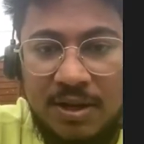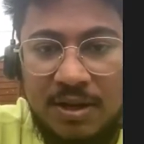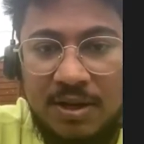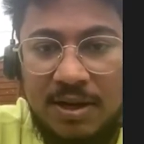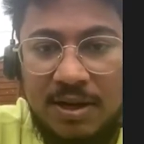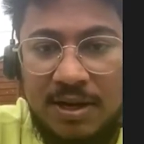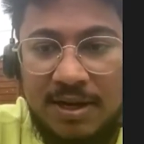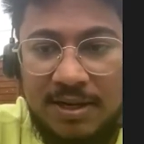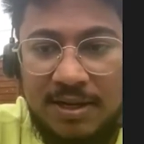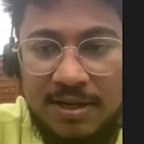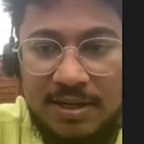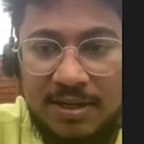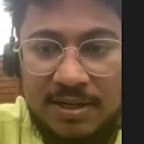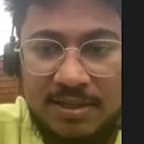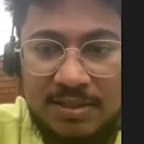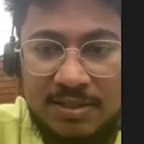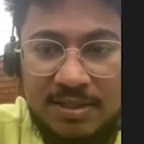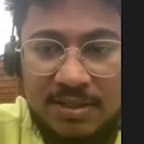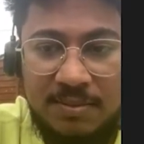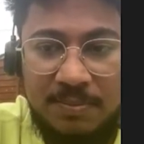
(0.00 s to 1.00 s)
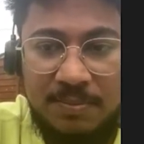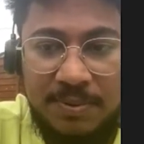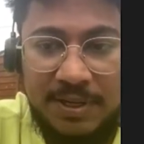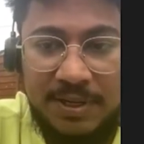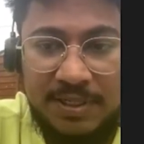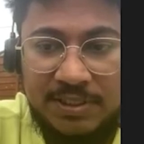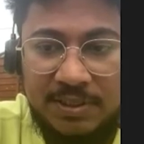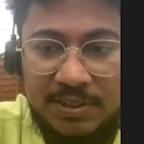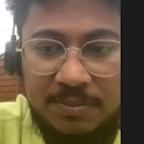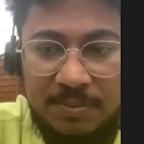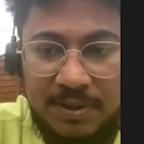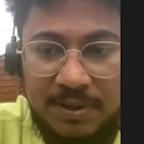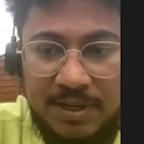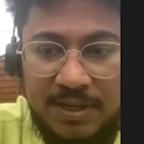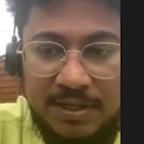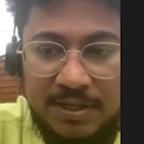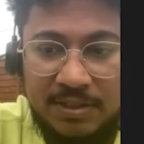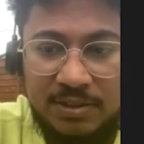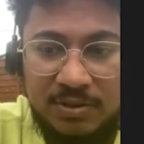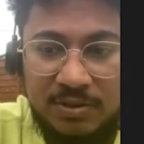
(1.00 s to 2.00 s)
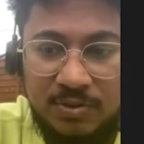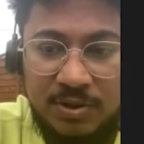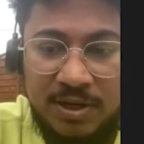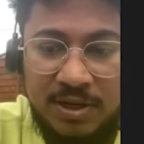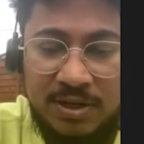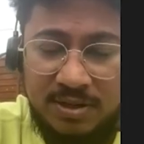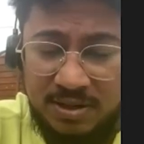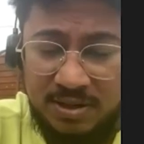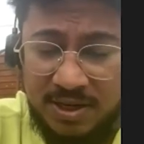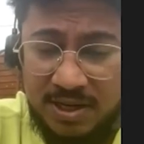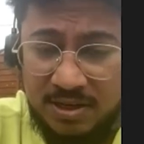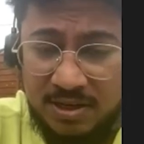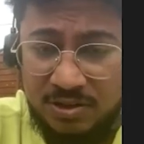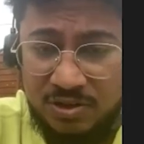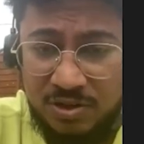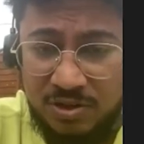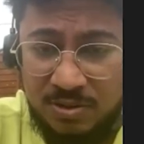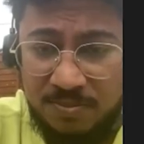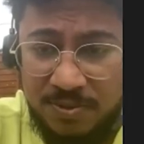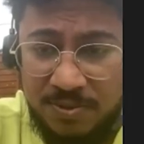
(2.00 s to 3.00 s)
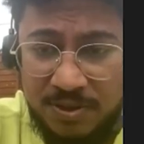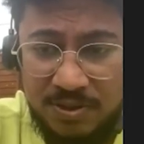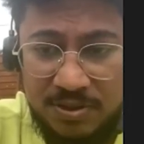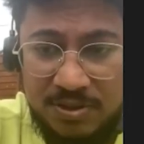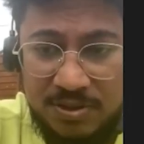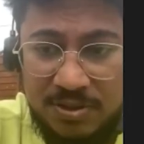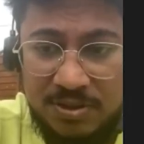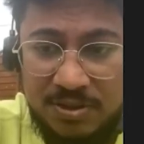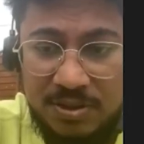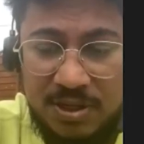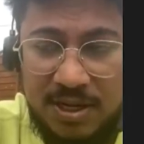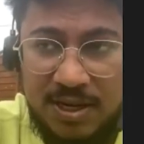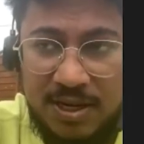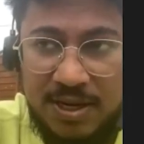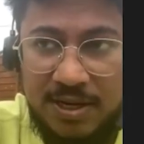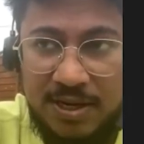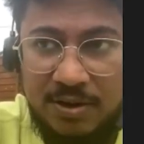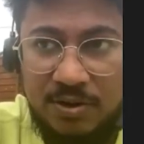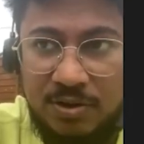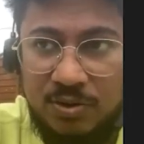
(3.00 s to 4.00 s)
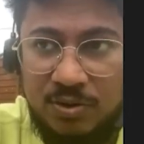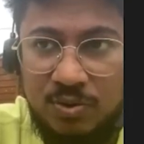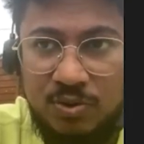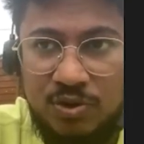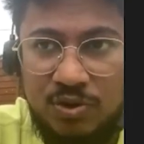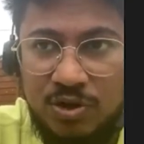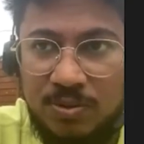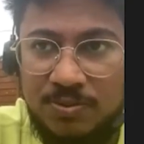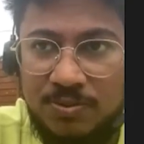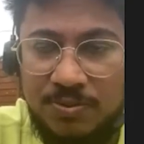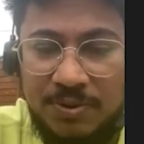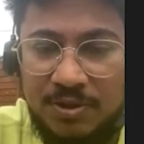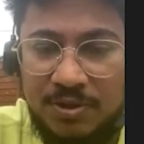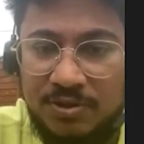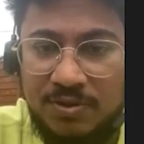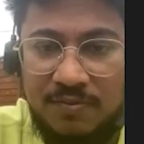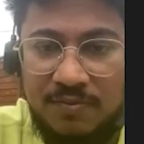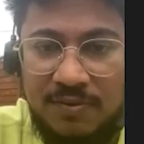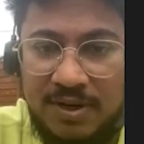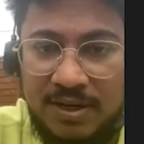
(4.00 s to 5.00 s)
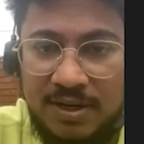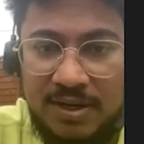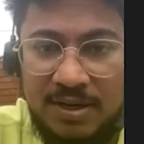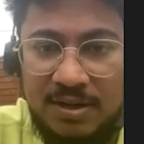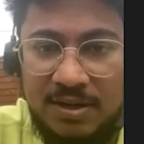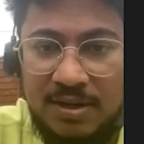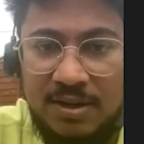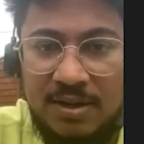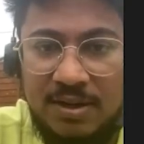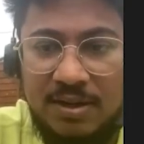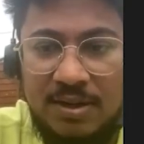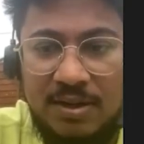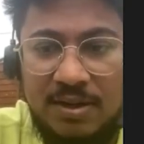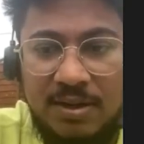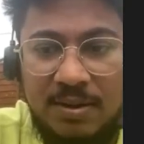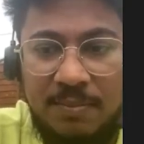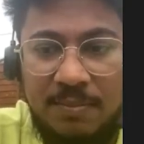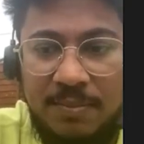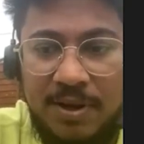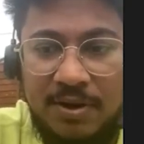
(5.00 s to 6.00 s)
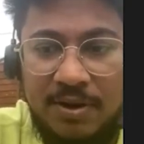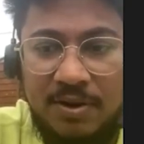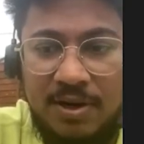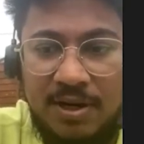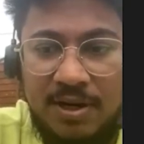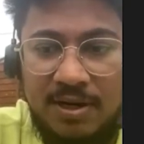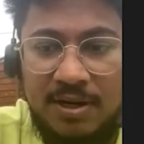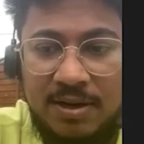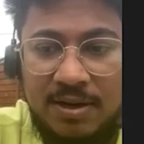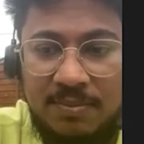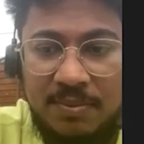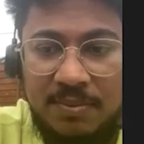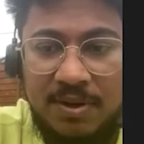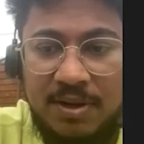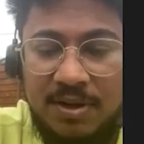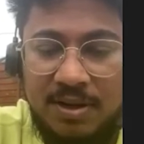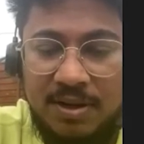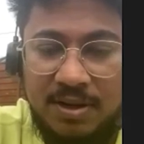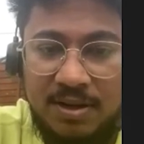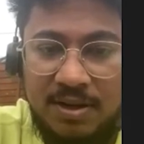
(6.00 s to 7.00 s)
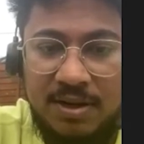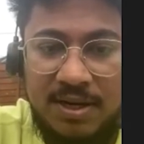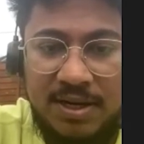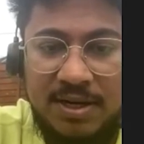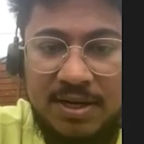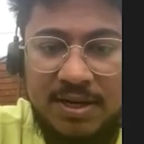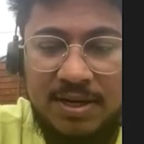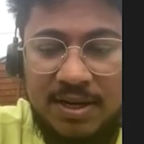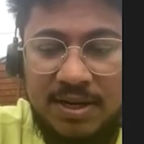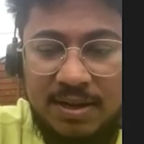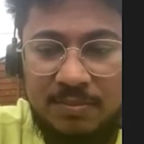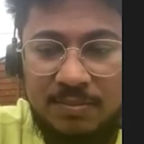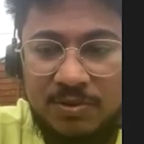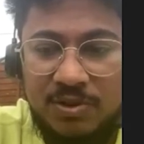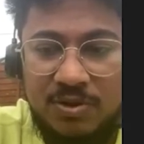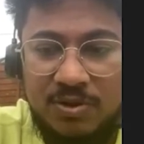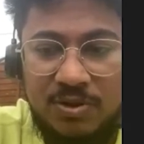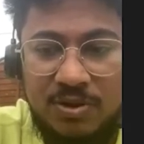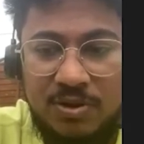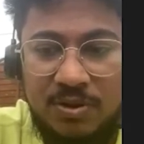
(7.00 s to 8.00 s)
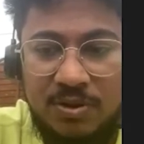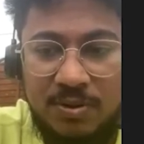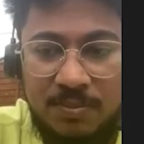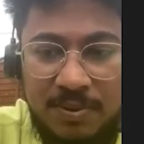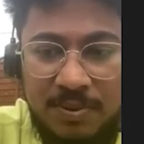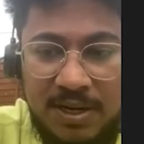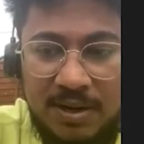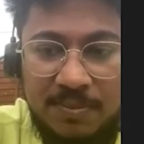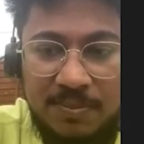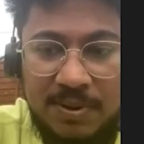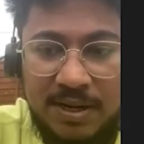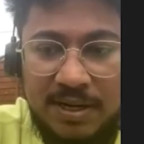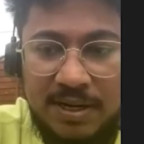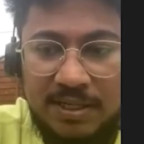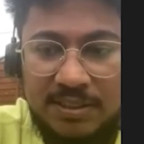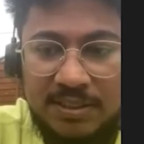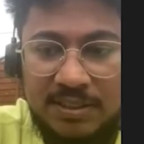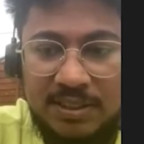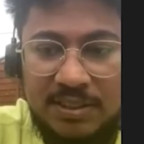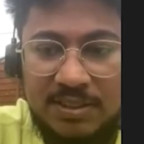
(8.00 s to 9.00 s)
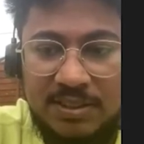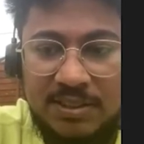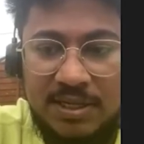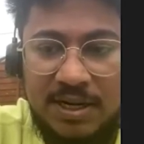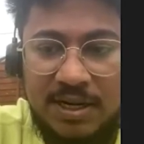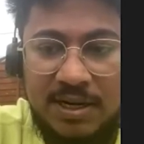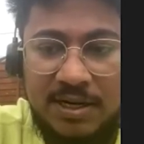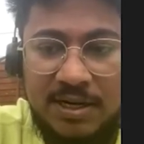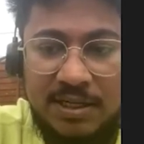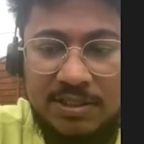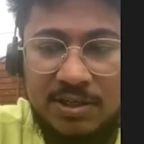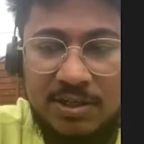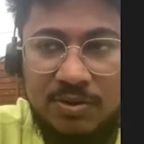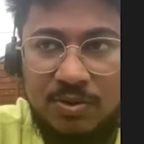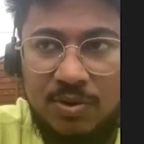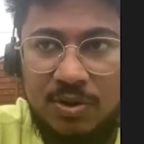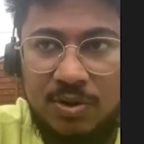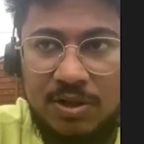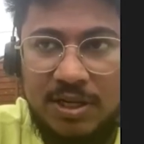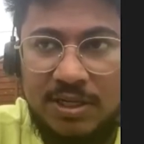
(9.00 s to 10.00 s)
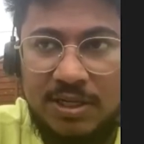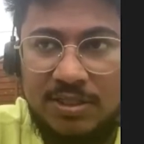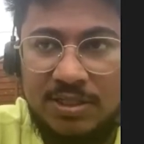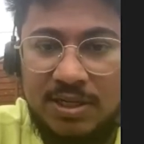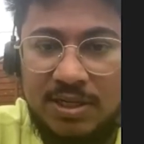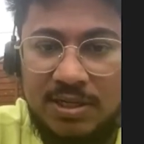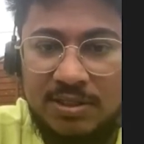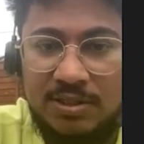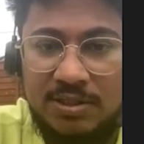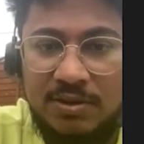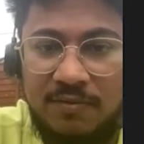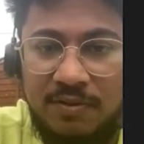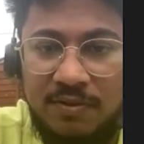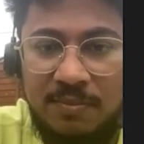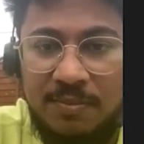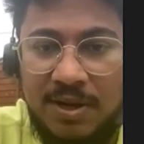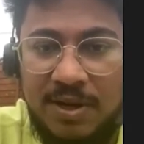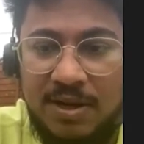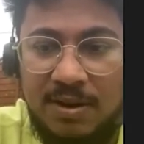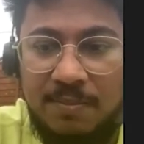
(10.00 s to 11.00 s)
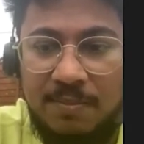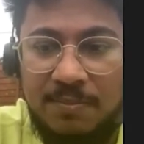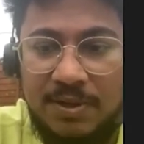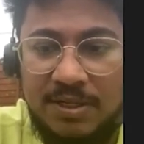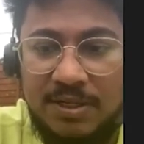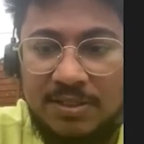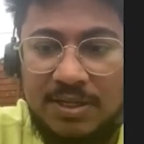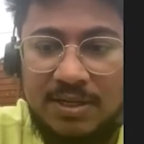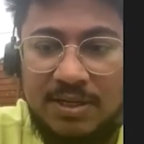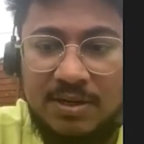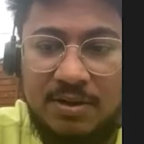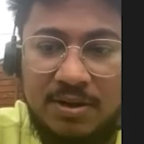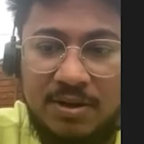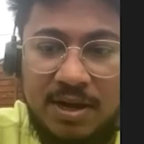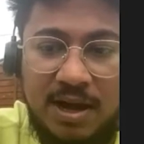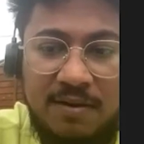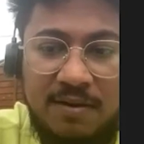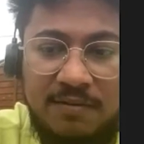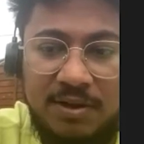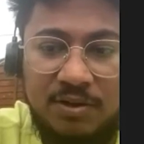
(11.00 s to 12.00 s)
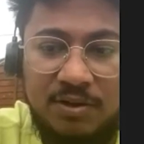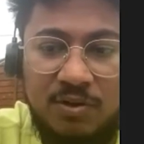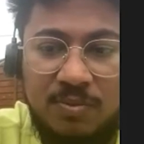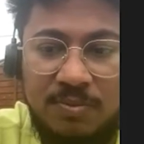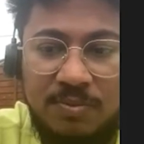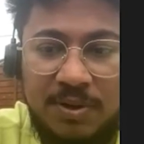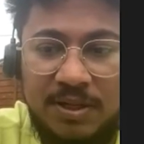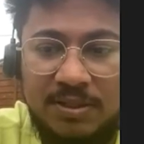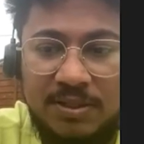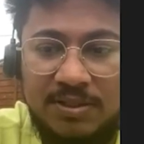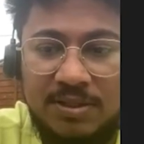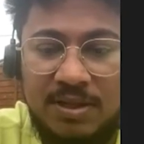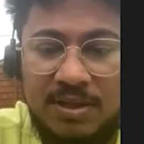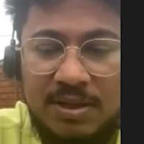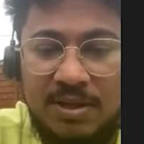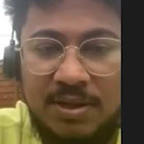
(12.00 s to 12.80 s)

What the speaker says: LinkedIn is the best place to get a job, because I got 2 jobs because of LinkedIn. Make your LinkedIn game strong, build up connections, and reach out to all the HRs of the big companies that are having the openings.